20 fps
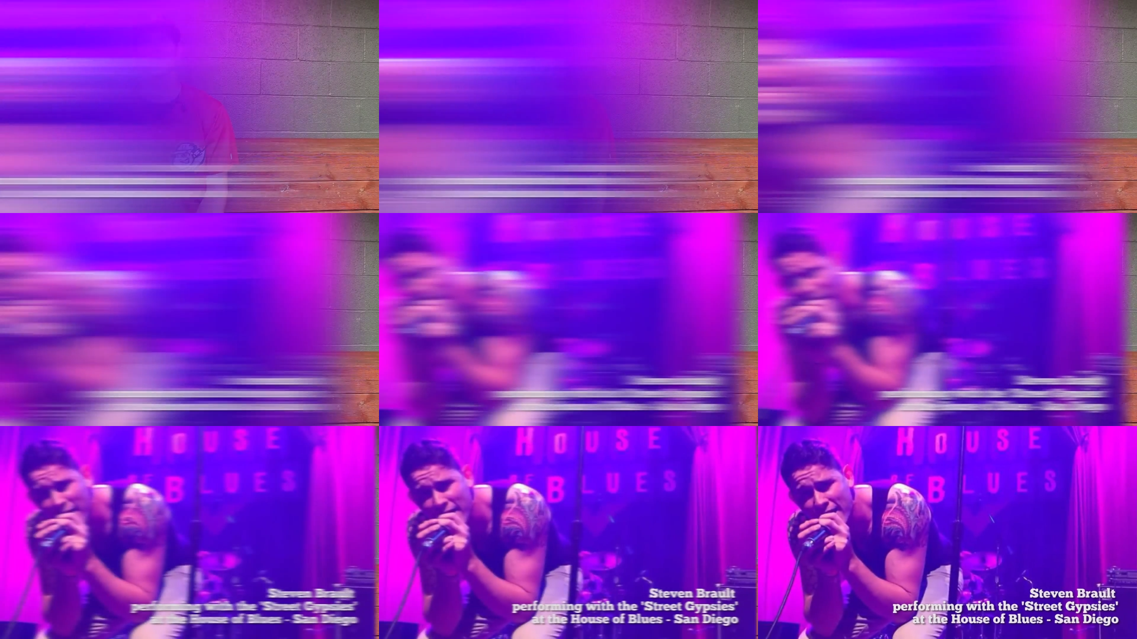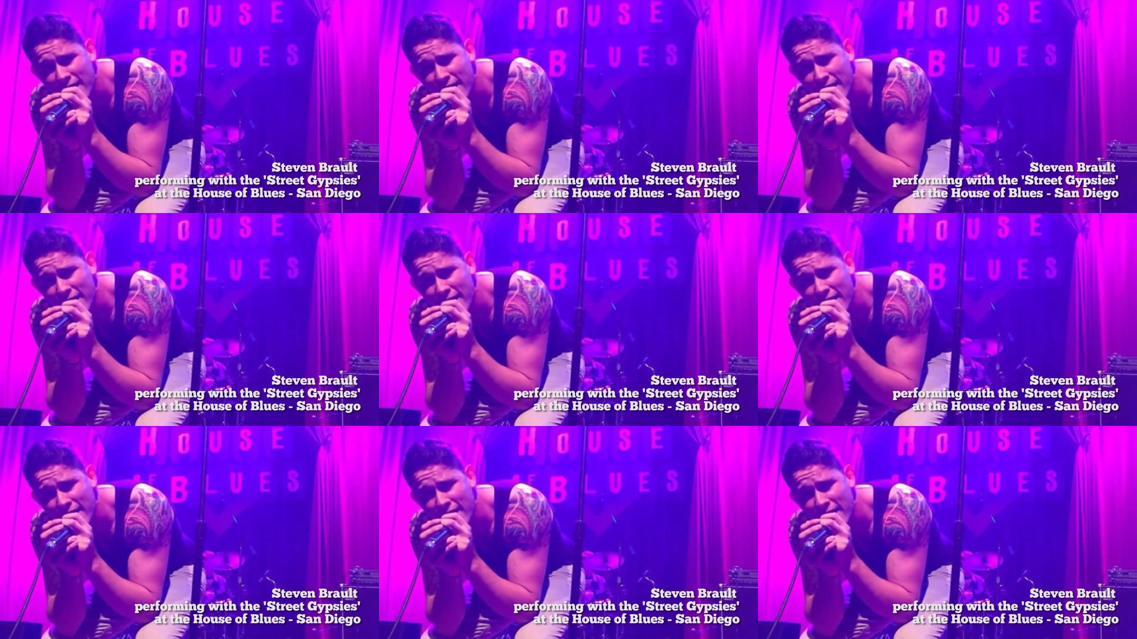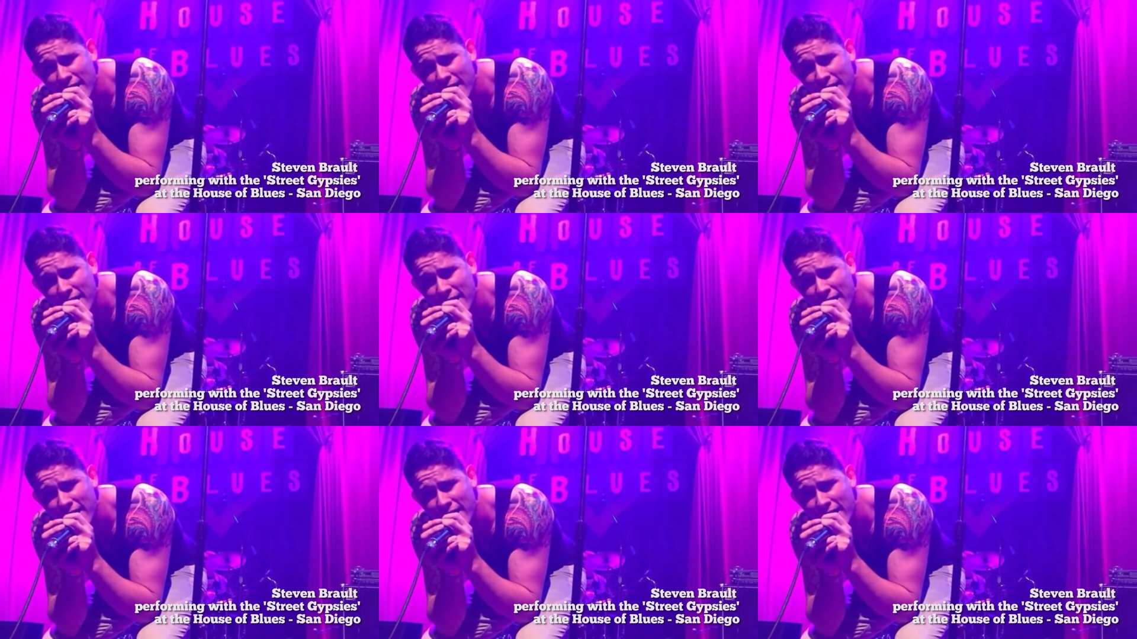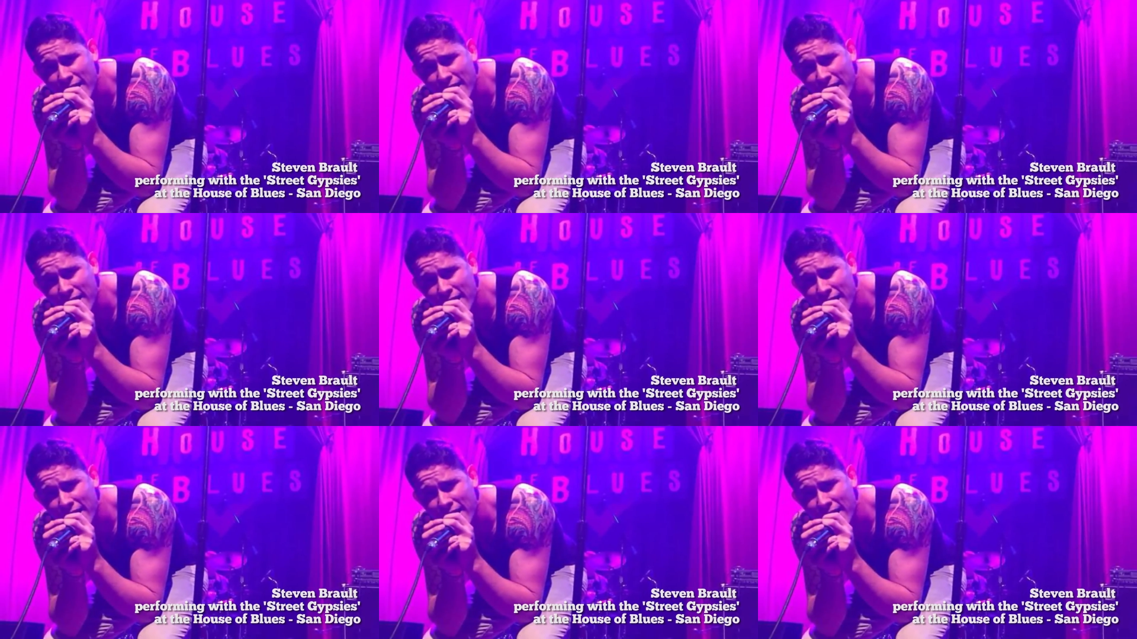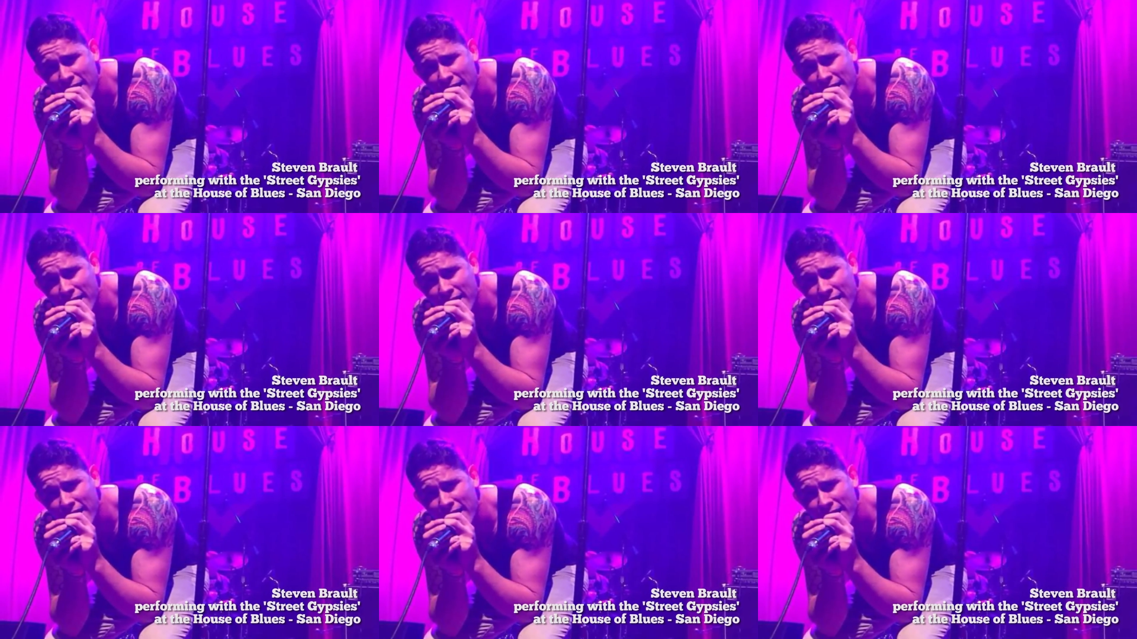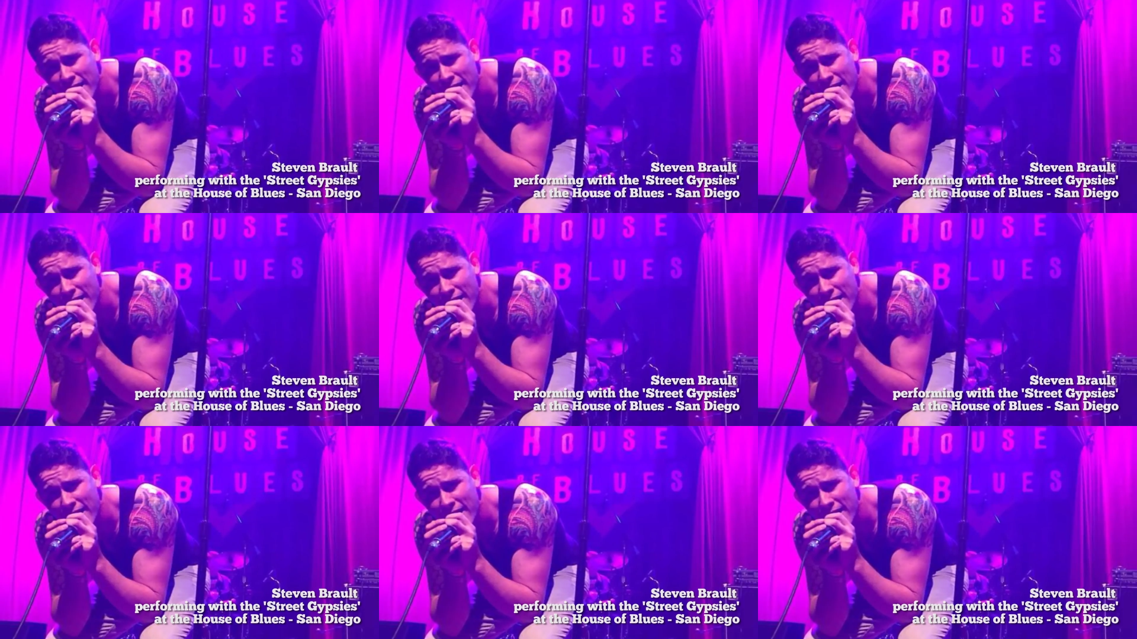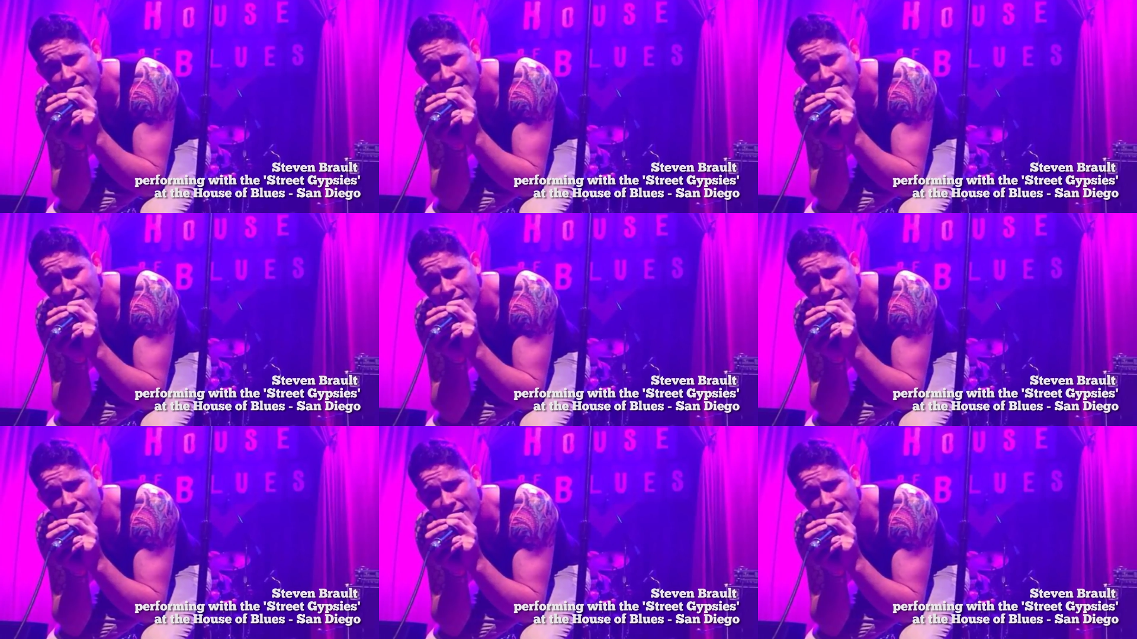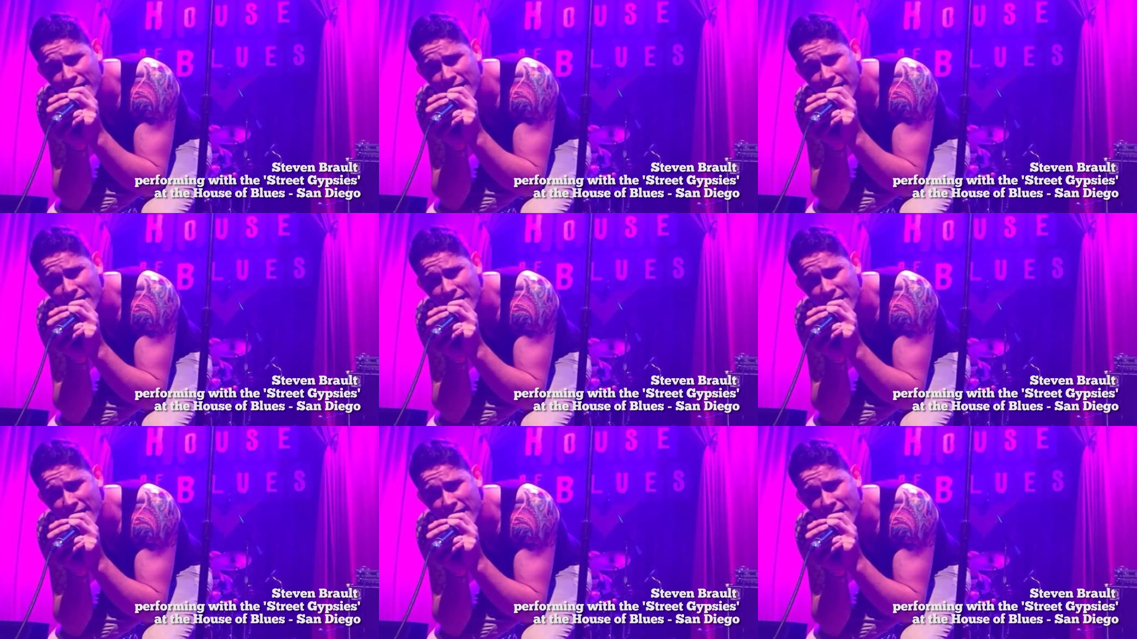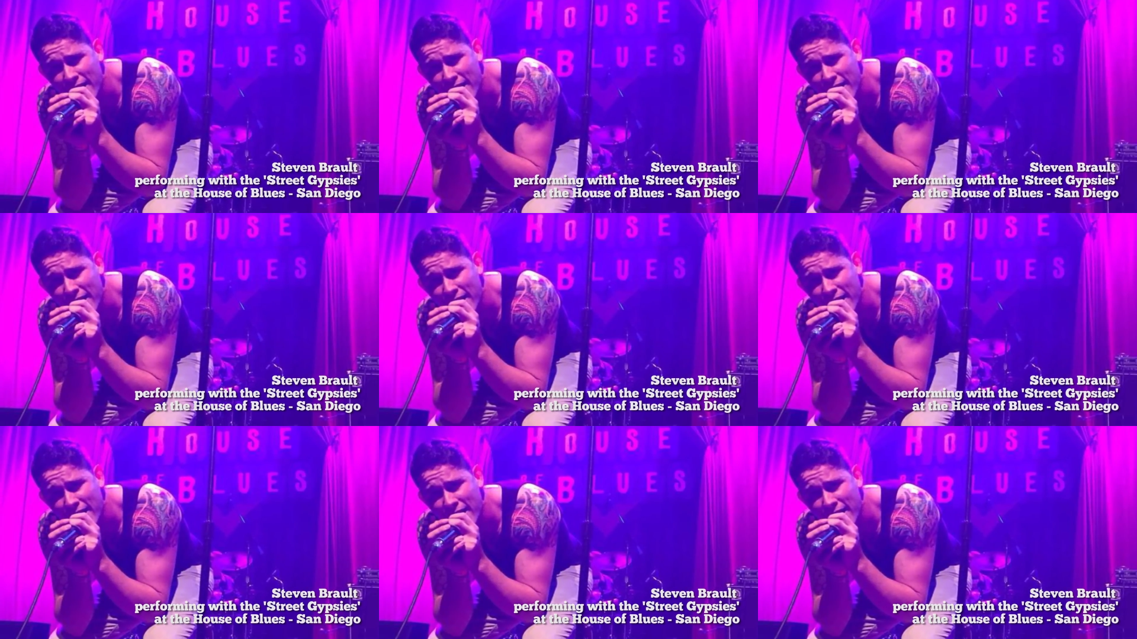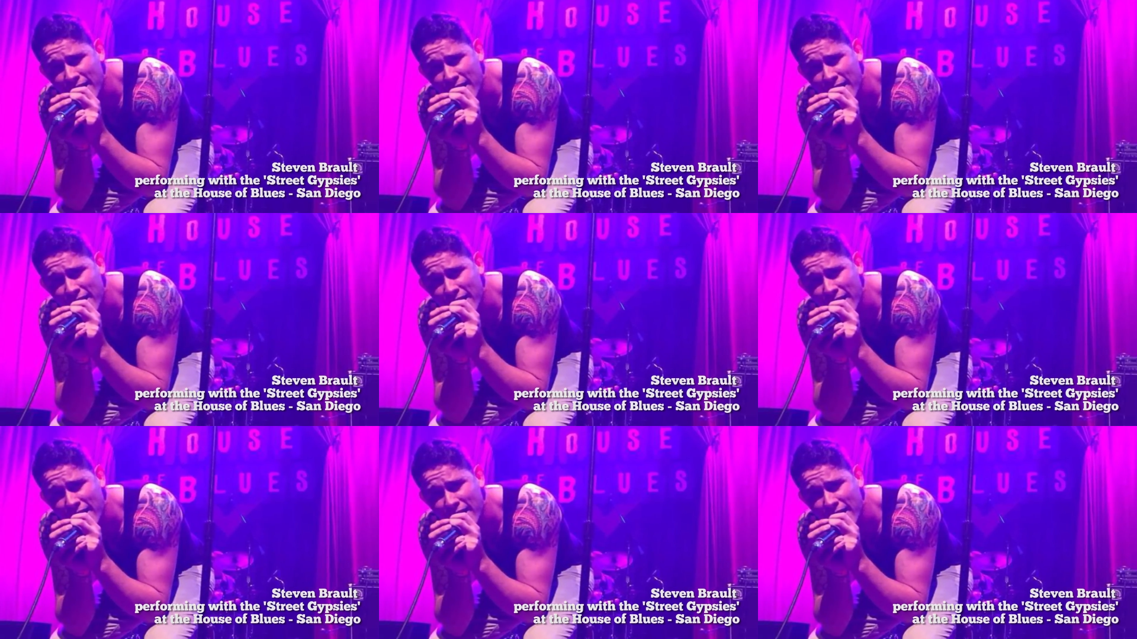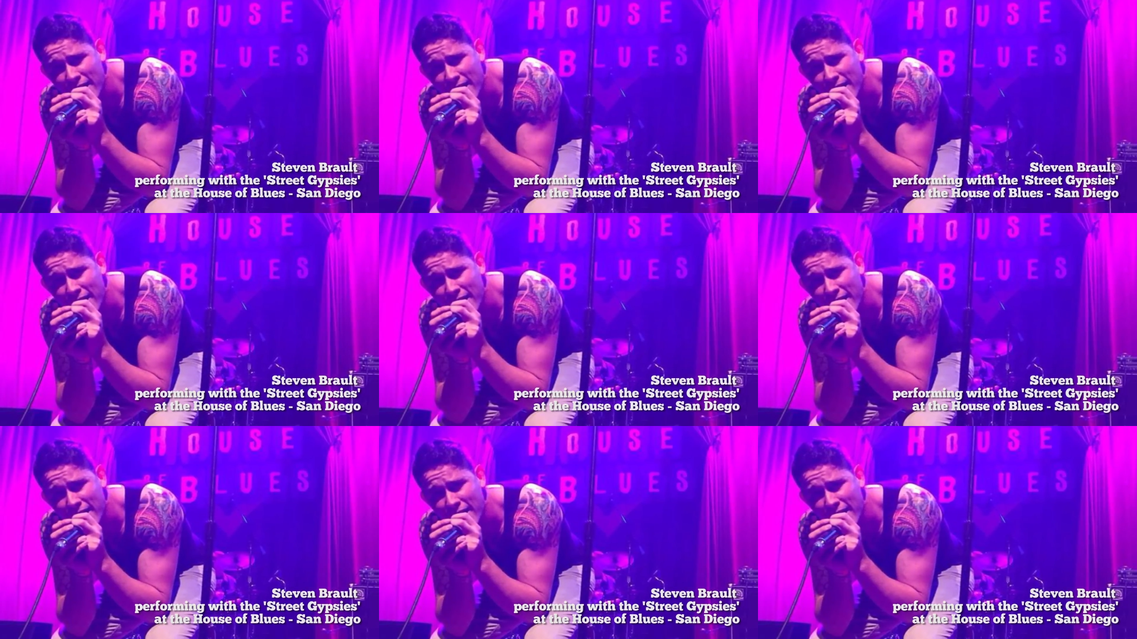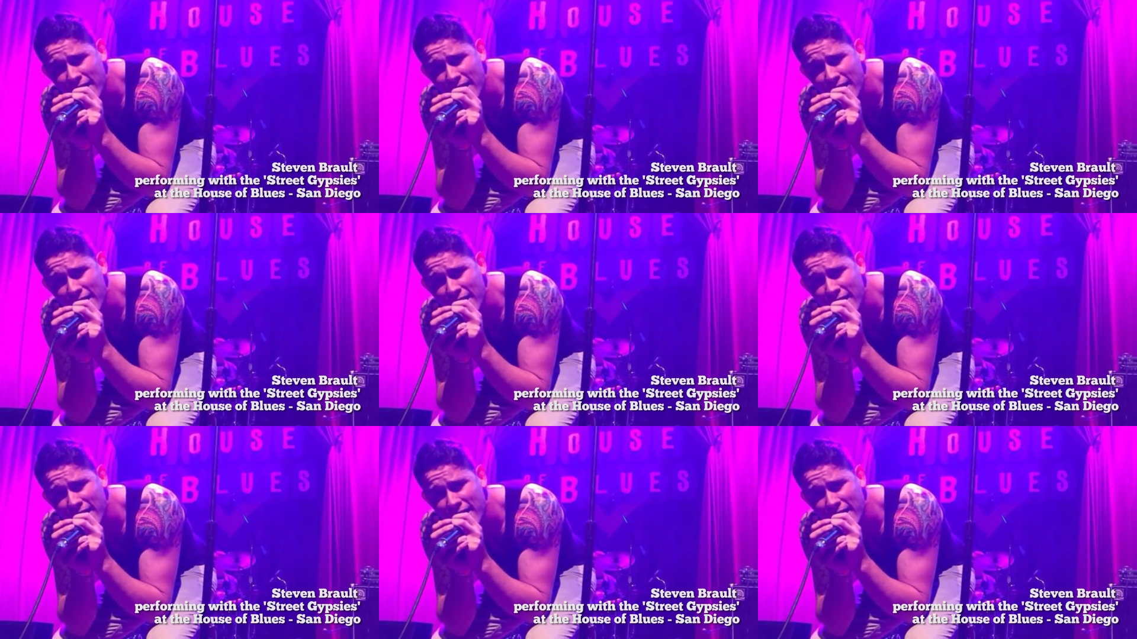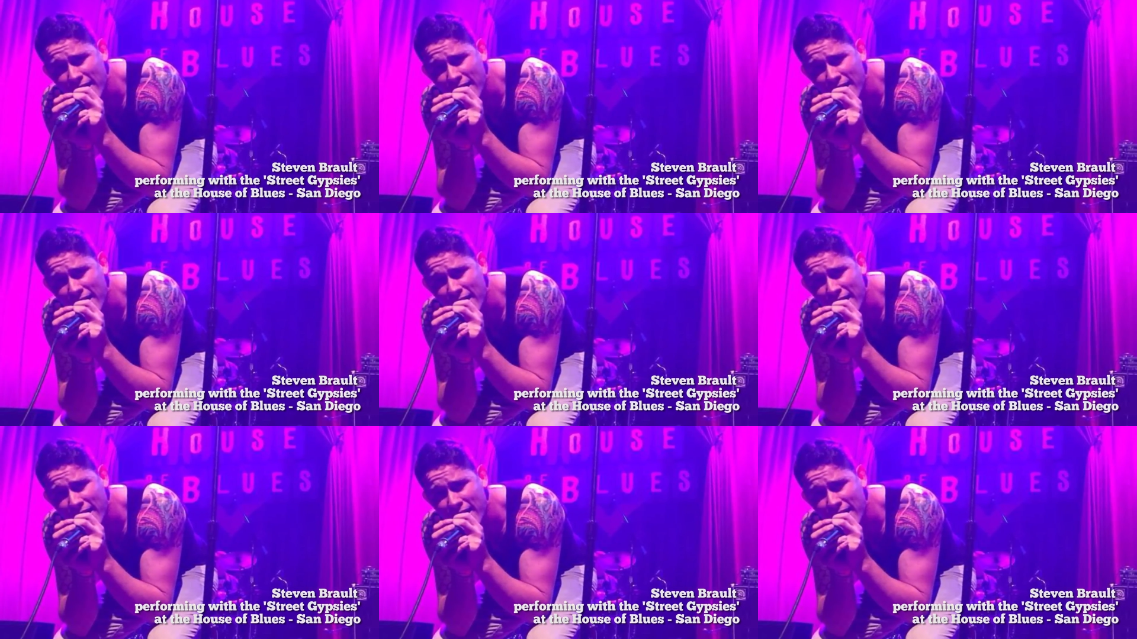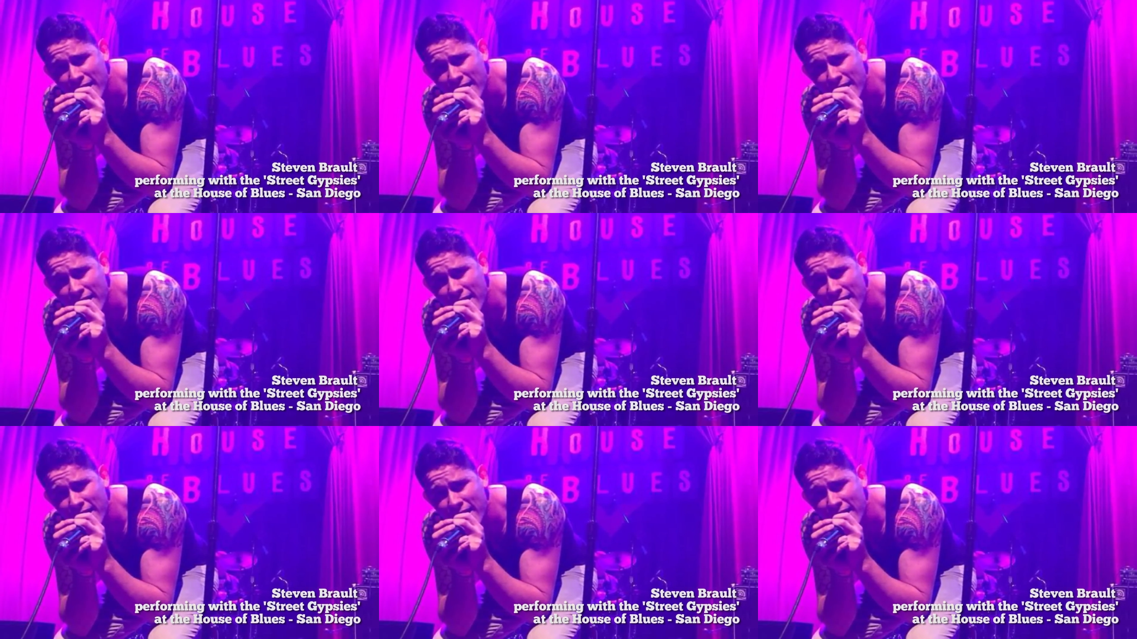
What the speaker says: (no speaker visible)